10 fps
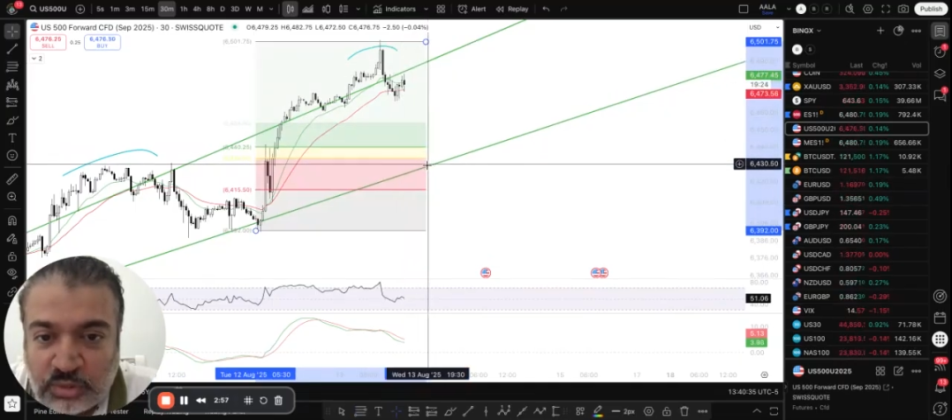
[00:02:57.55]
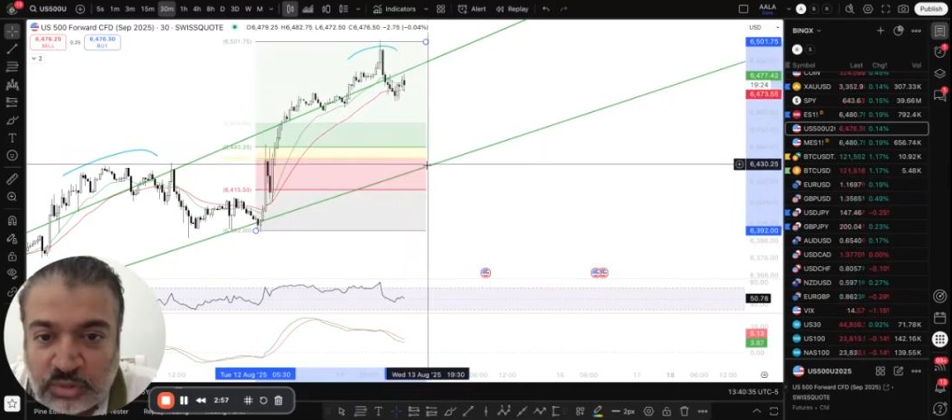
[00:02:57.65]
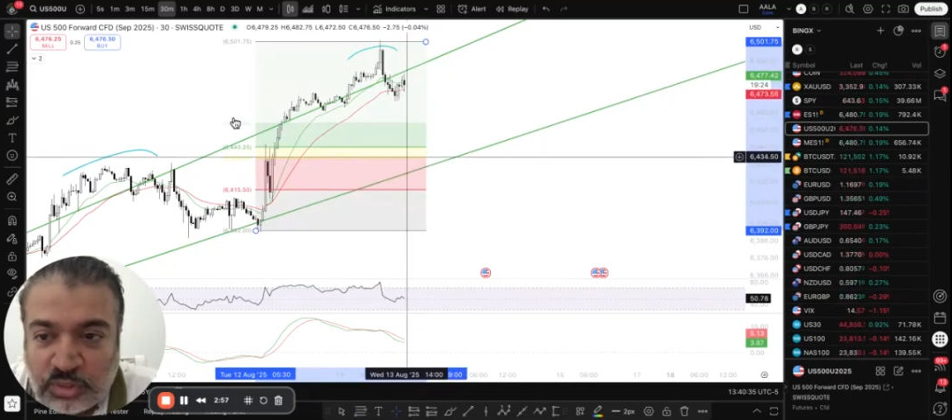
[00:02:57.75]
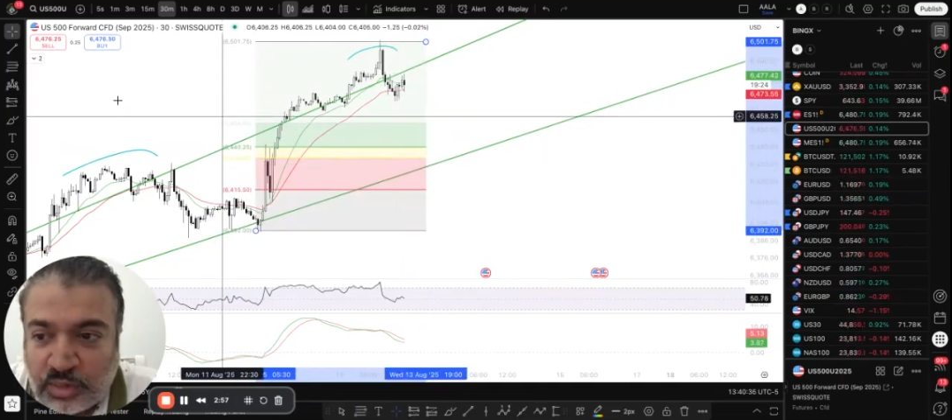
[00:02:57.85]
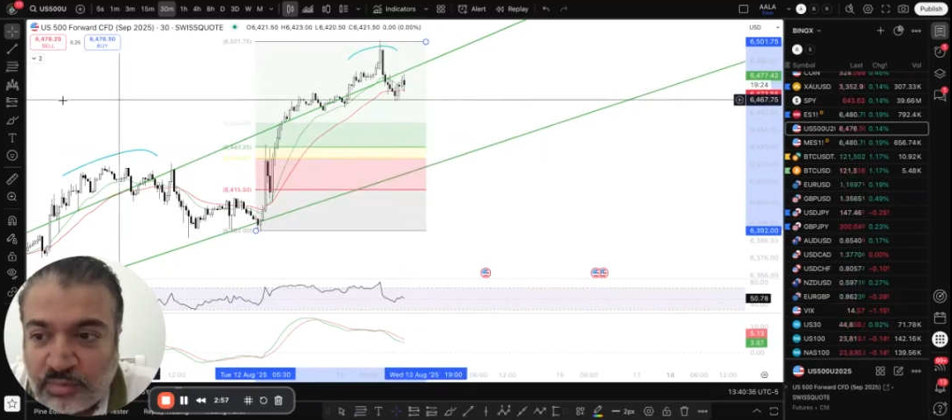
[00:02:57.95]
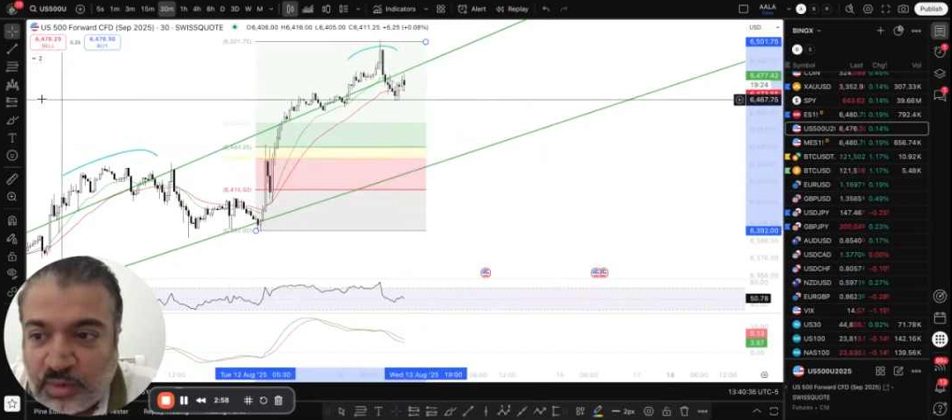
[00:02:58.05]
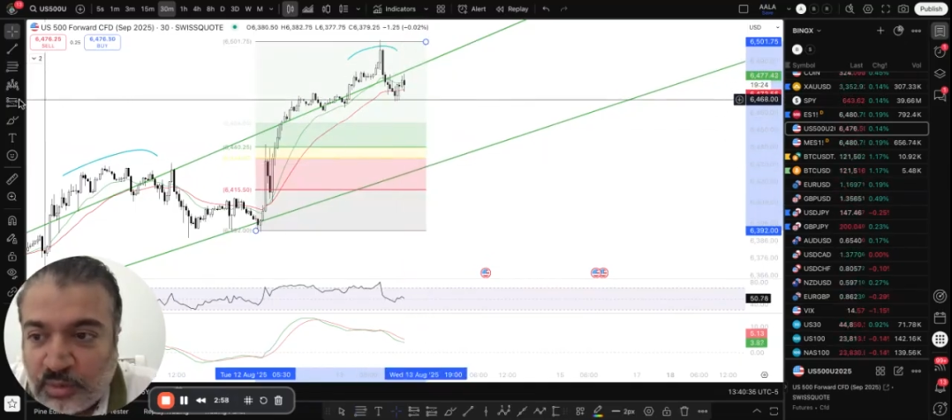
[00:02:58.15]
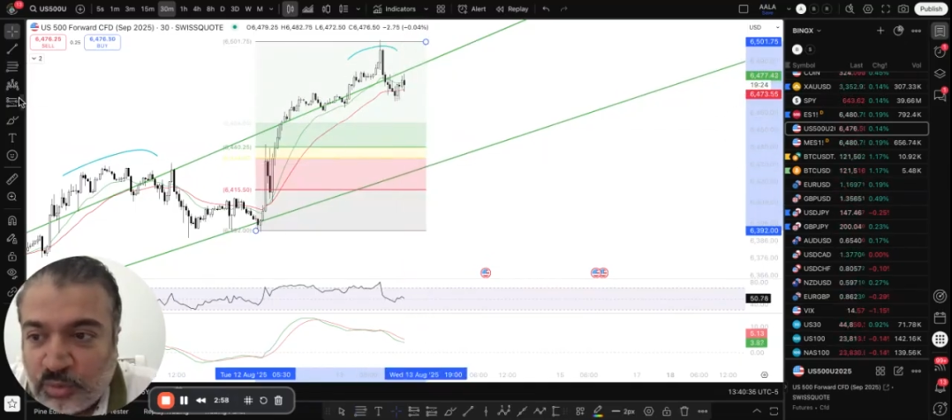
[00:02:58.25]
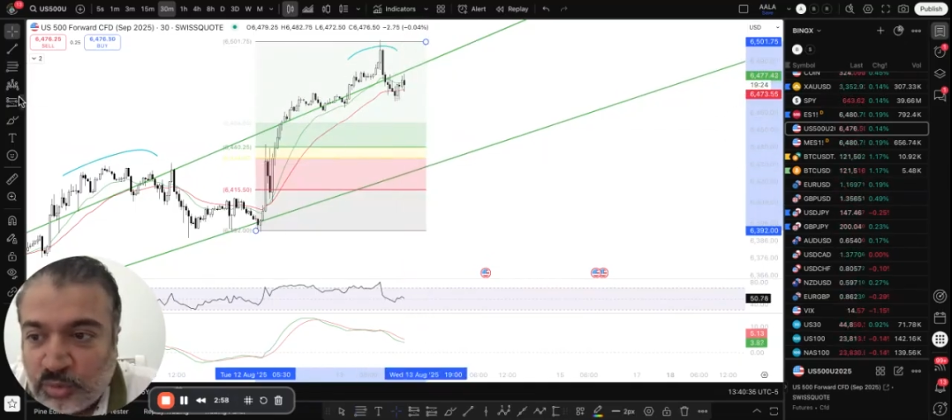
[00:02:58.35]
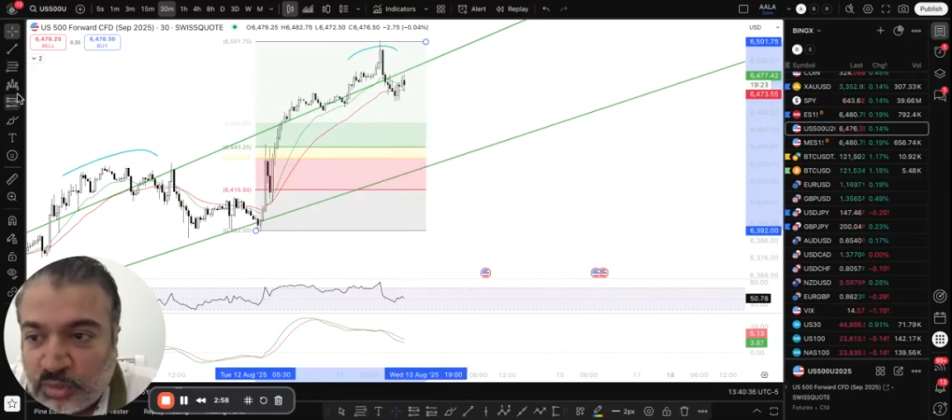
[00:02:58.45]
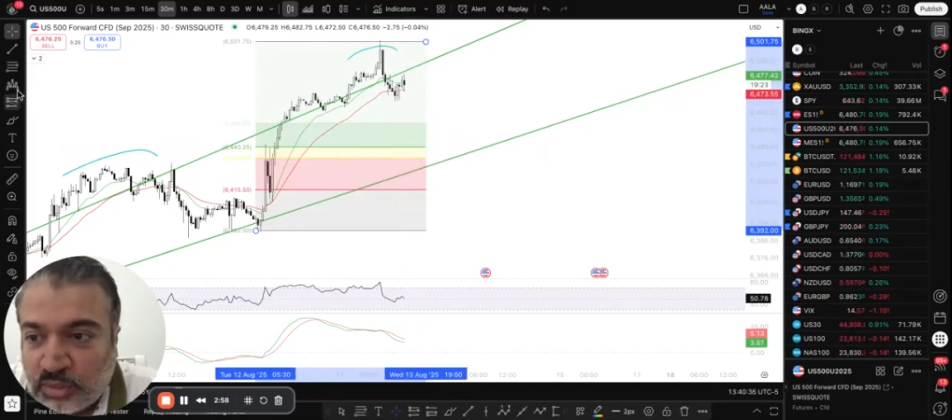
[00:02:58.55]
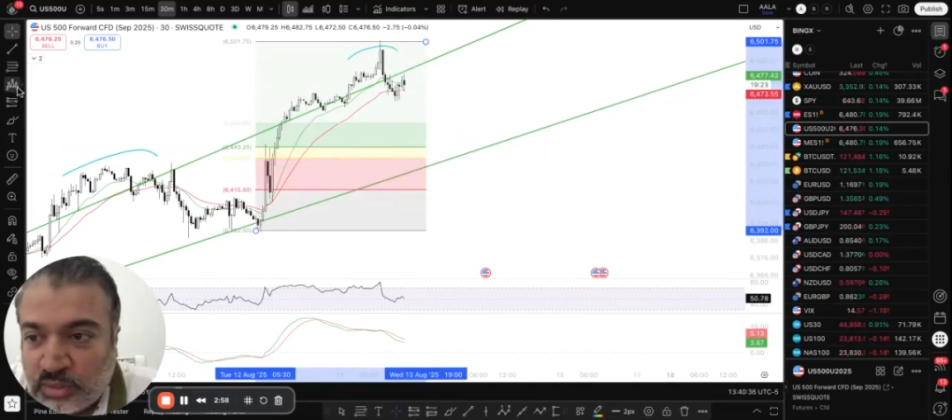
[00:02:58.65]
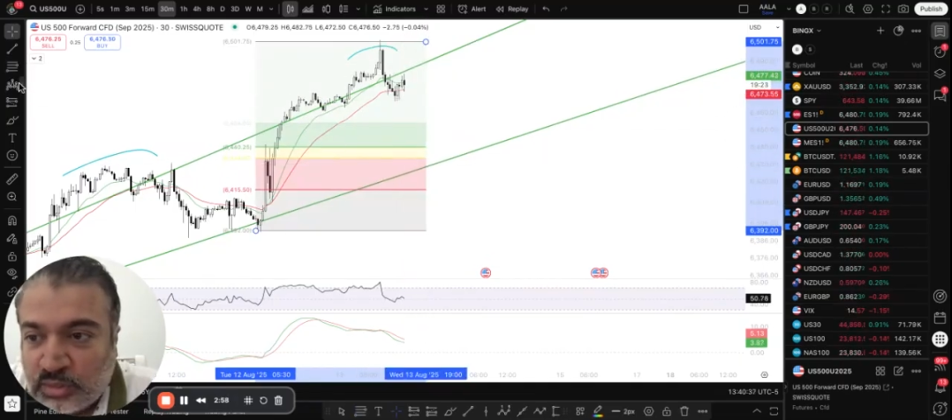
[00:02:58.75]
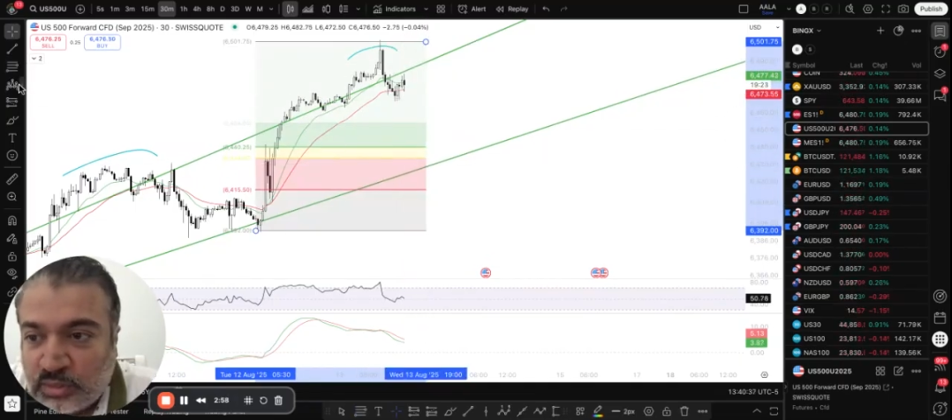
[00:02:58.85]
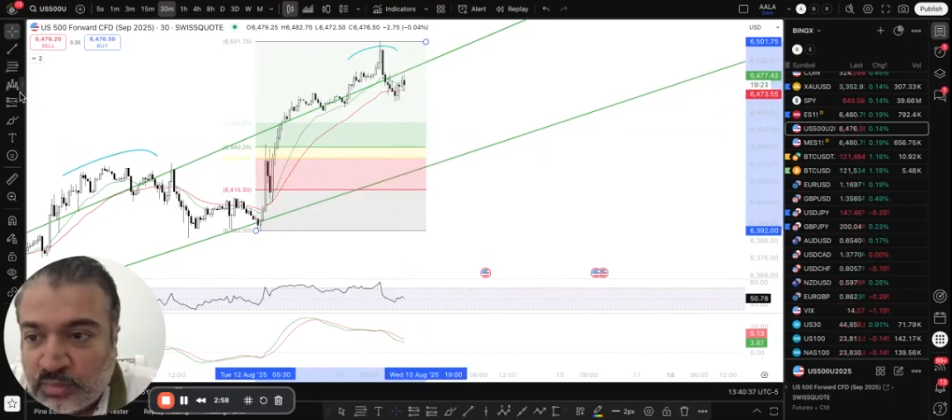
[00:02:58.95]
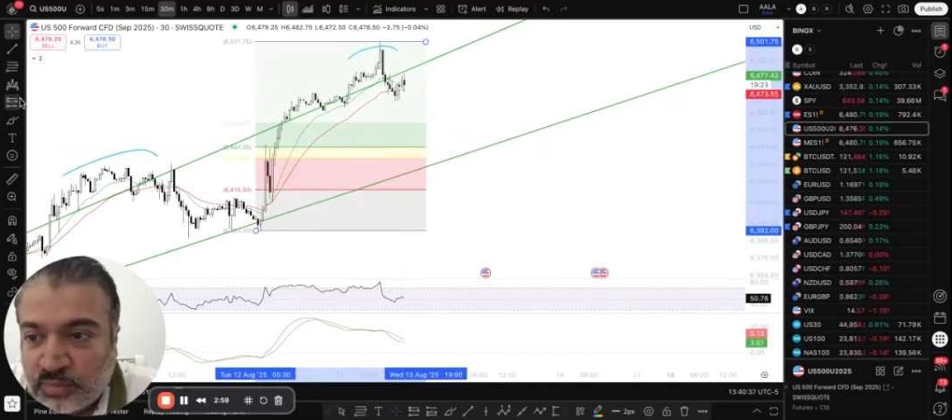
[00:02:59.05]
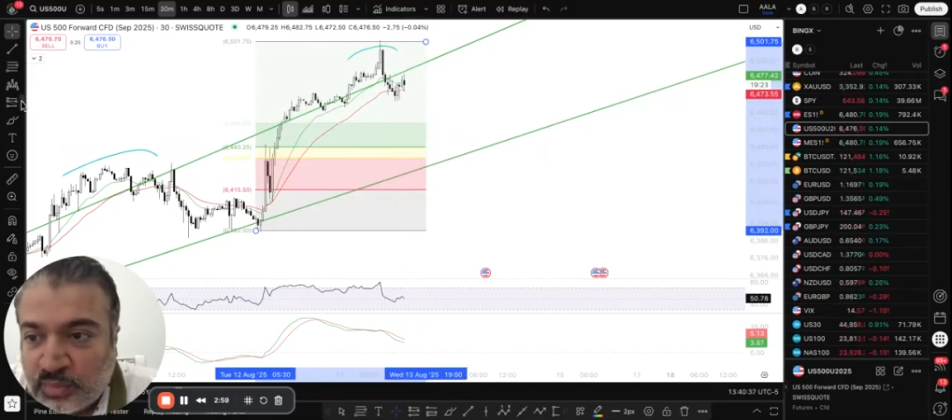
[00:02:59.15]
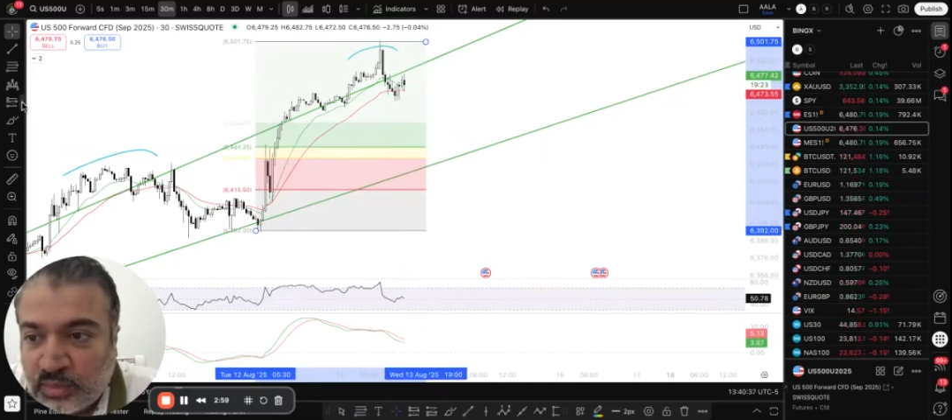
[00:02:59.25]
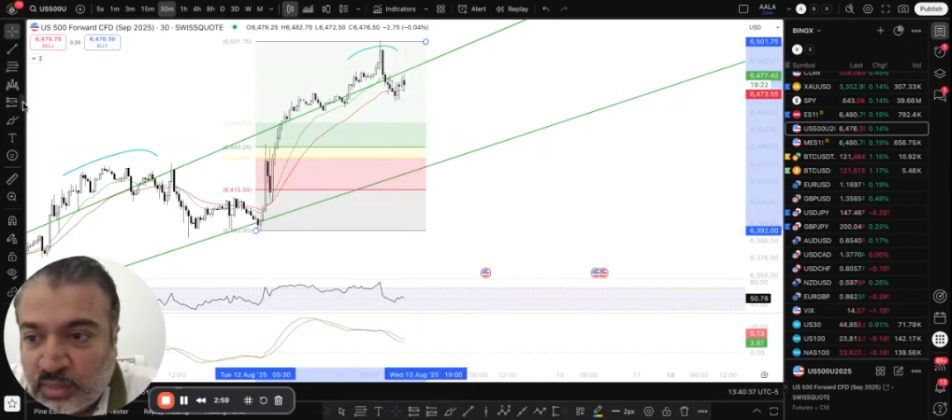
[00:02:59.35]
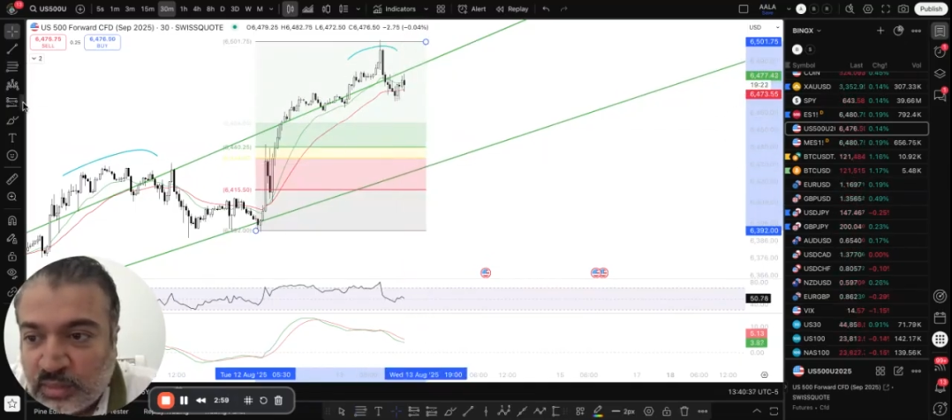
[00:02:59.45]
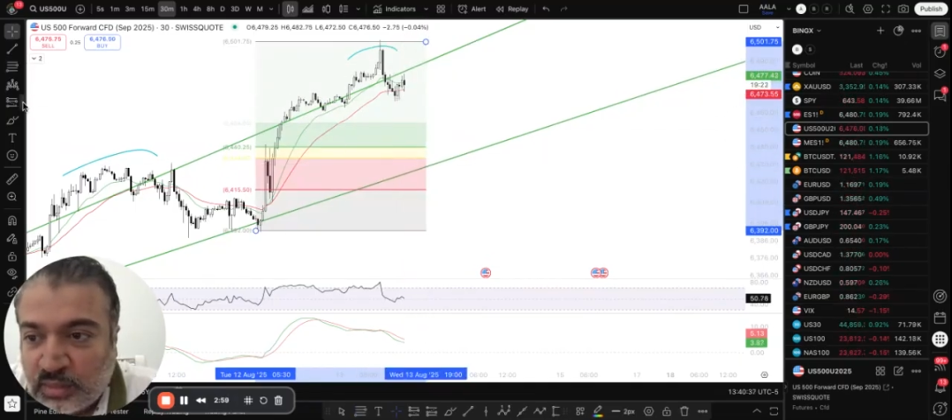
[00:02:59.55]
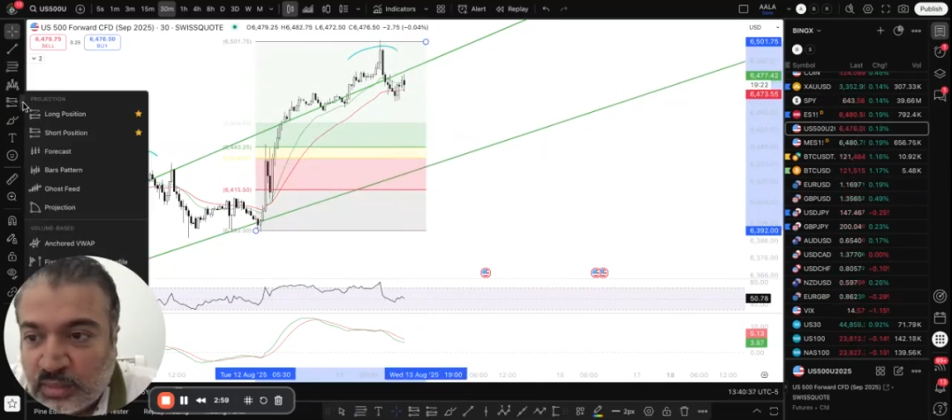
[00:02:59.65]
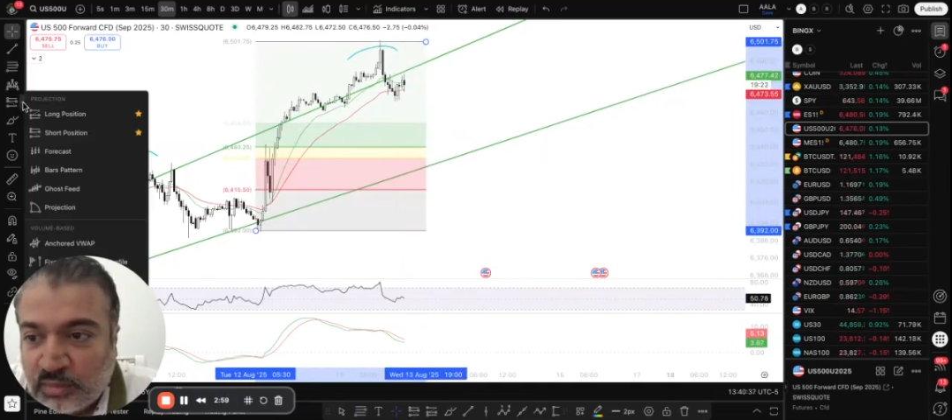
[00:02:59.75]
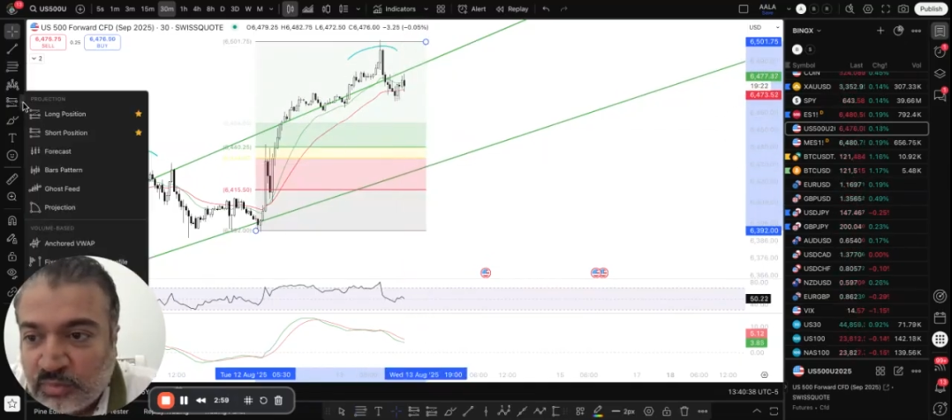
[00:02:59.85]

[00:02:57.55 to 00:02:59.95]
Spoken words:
drive down to this, and then